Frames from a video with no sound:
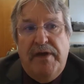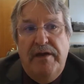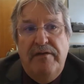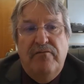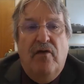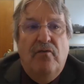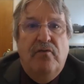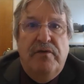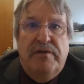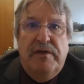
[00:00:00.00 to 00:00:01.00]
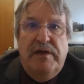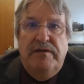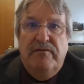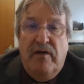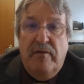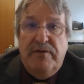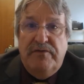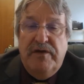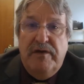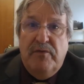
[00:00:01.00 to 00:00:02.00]
getting involved with the
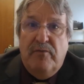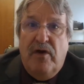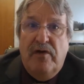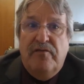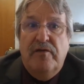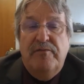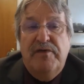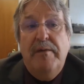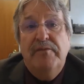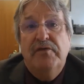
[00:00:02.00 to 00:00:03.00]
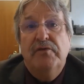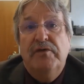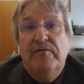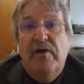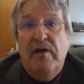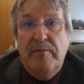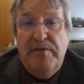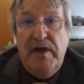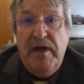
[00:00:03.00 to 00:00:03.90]
development team at My Firm's App to develop